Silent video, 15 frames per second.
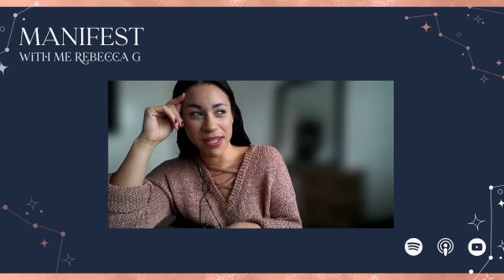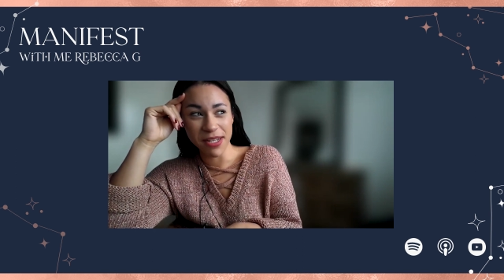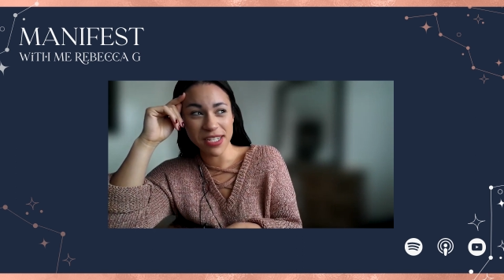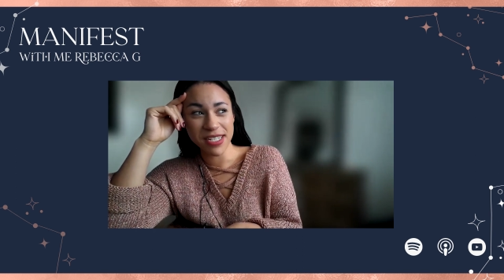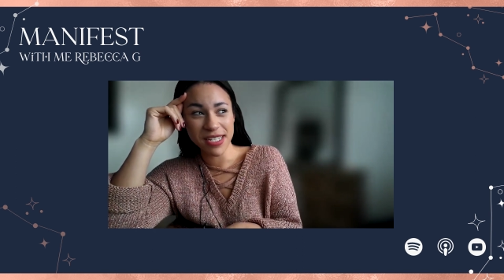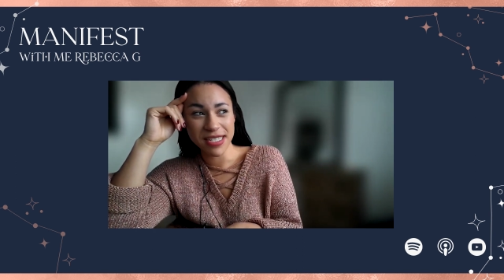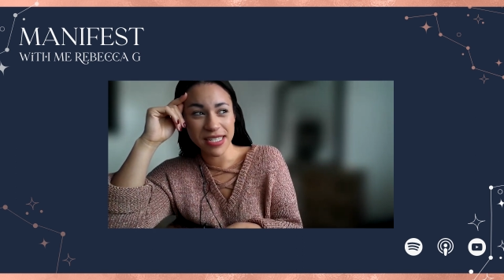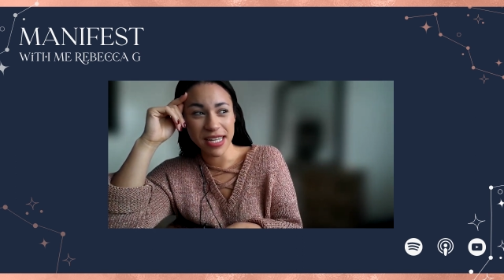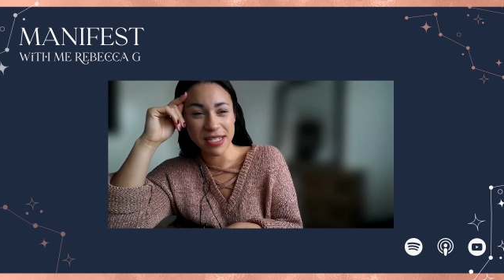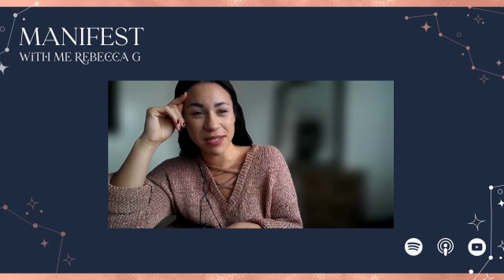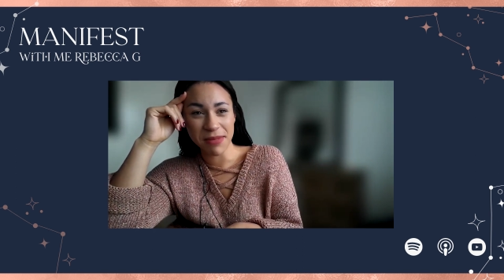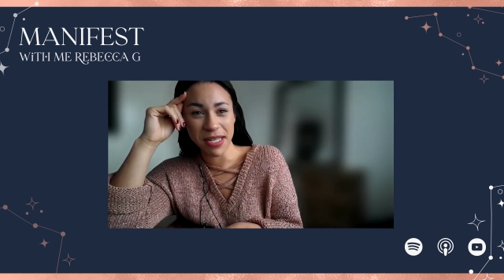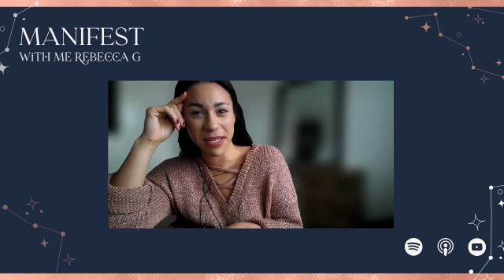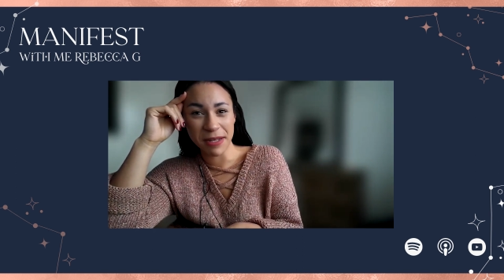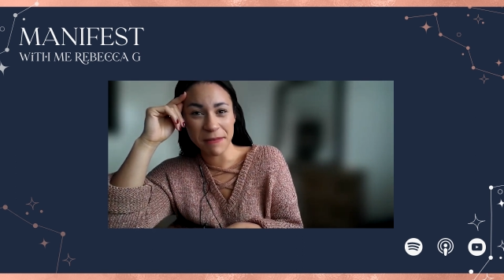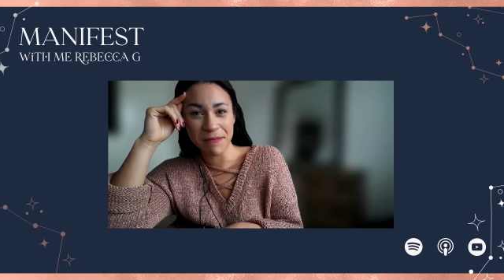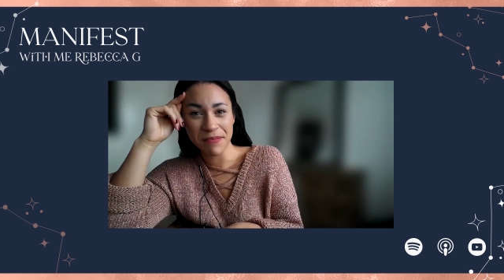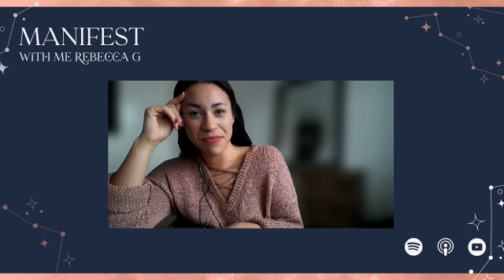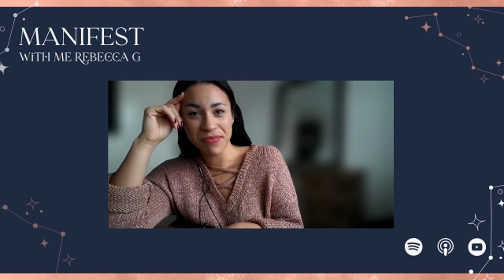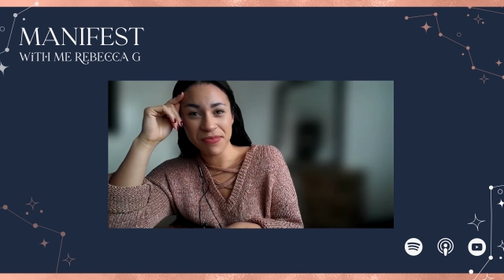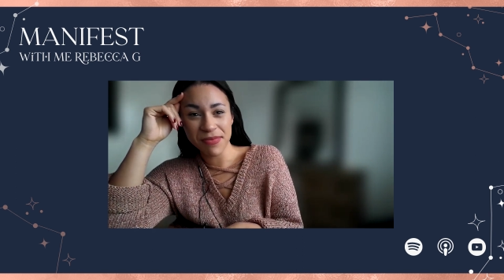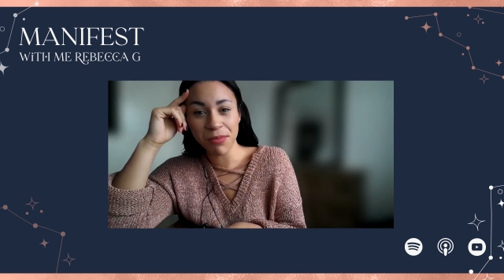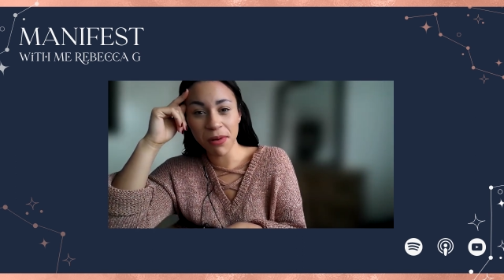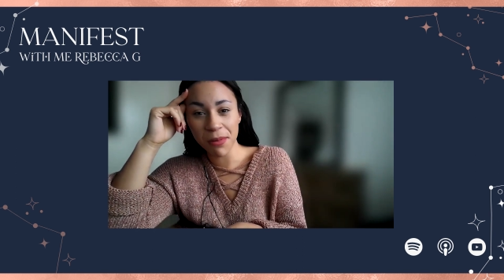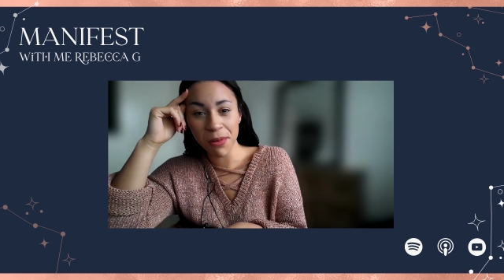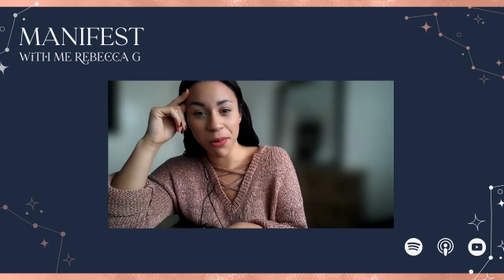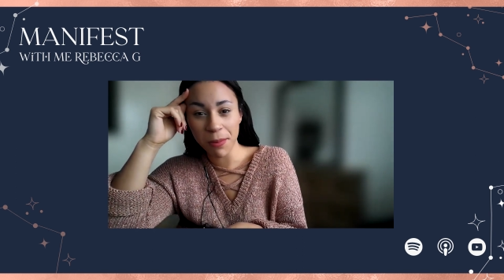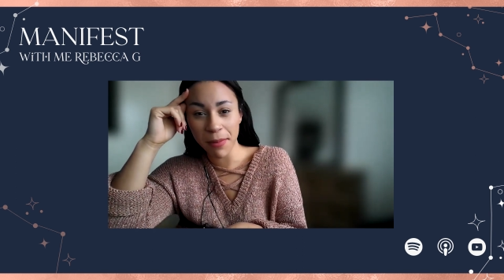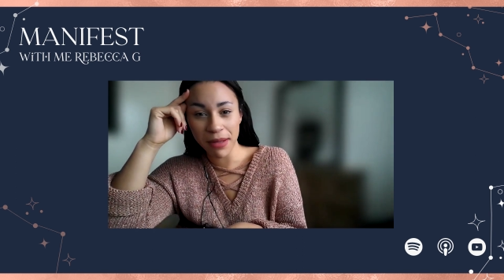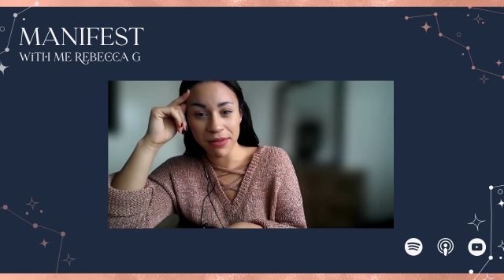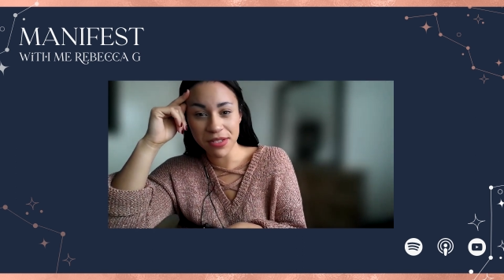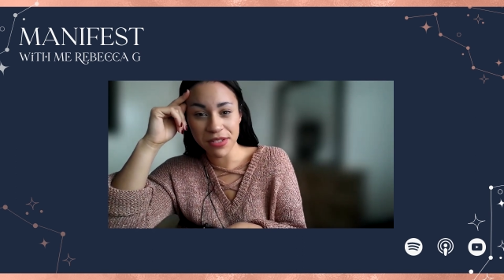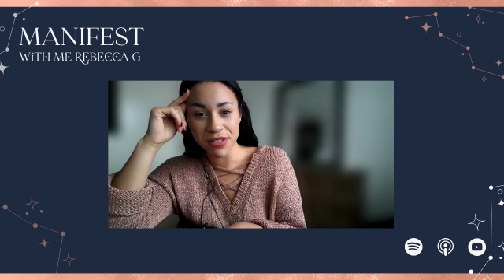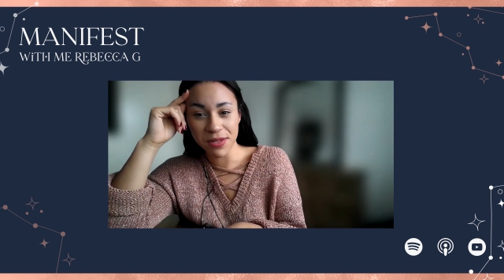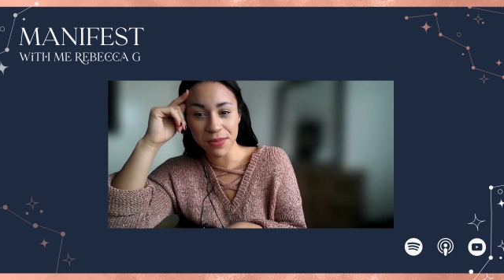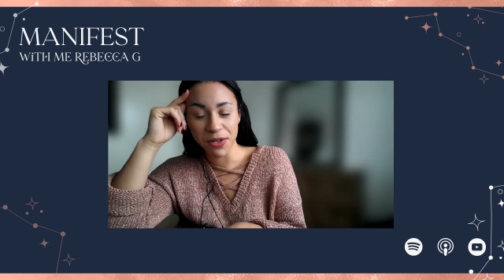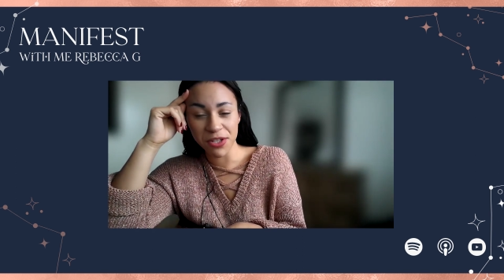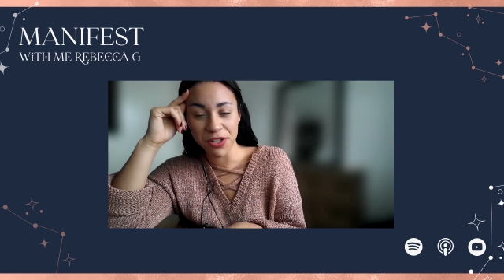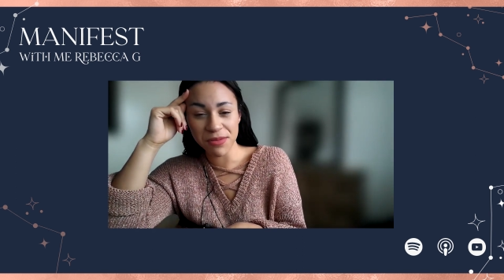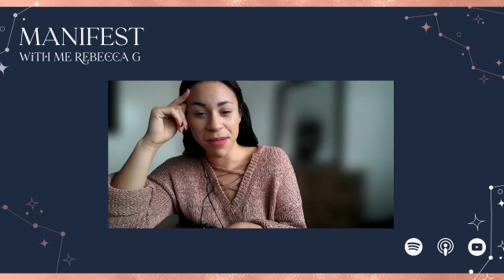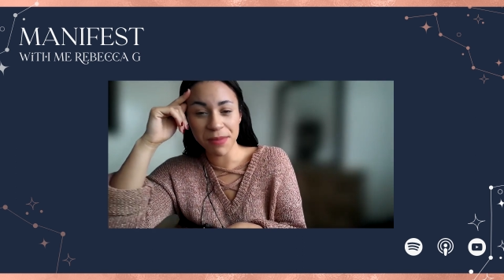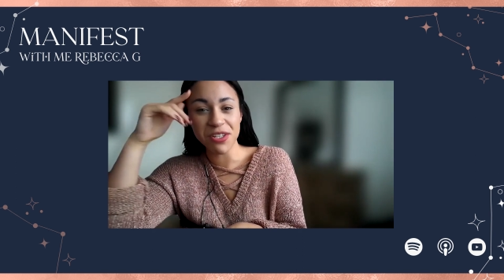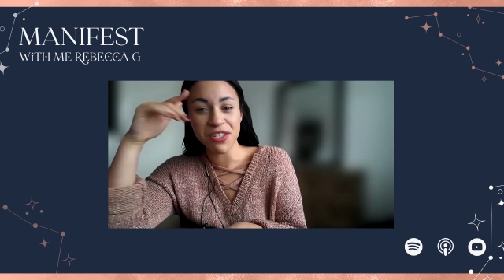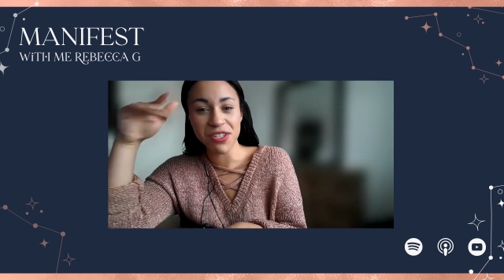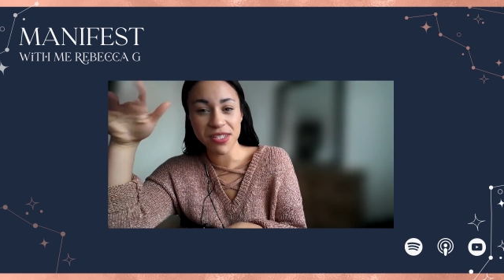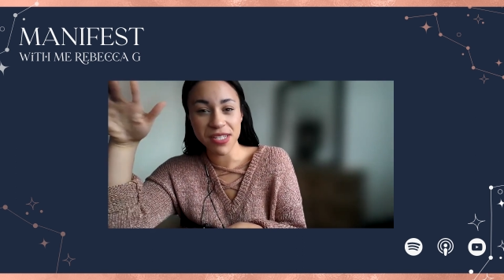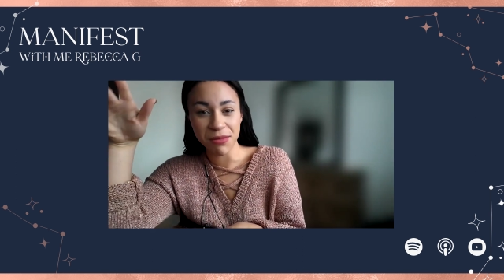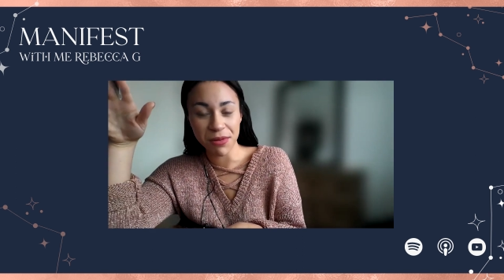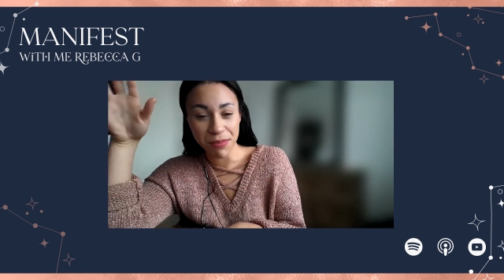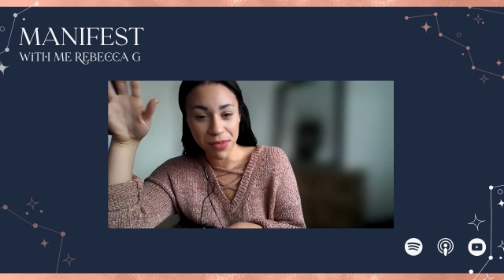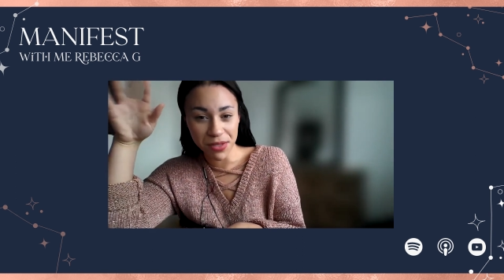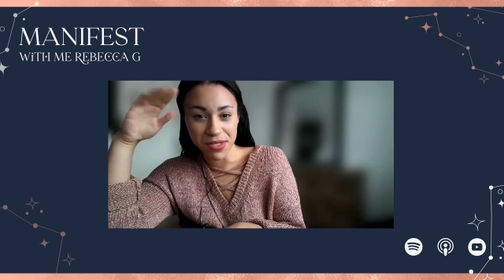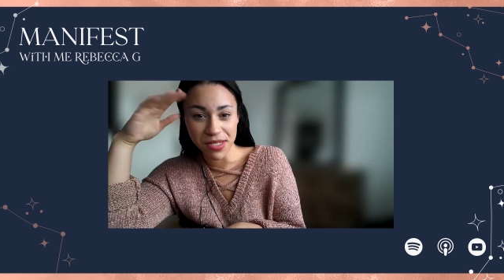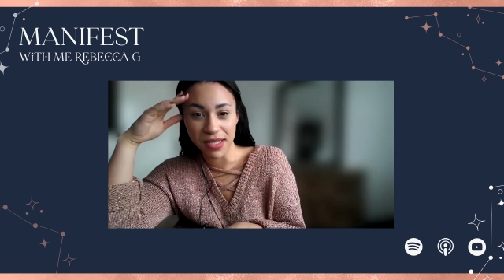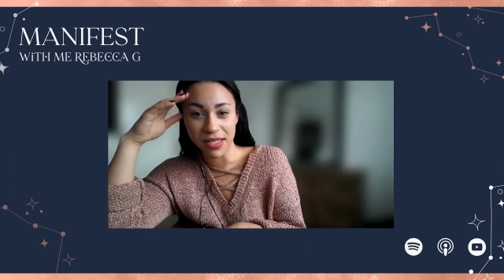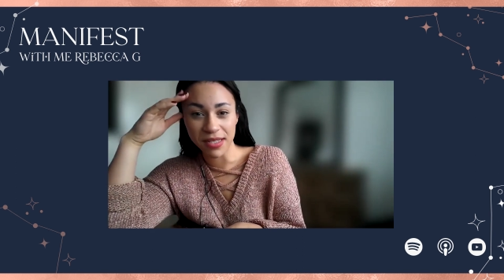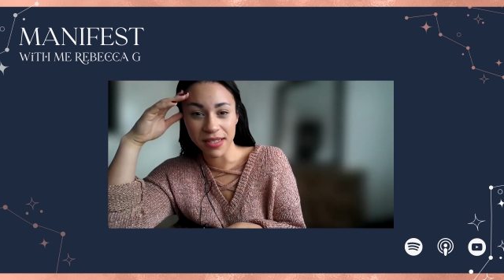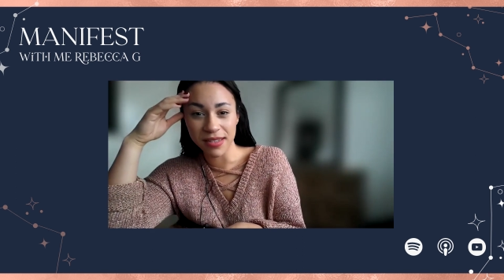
And she said to me, you probably won't amount to much. Maybe just stick with beauty.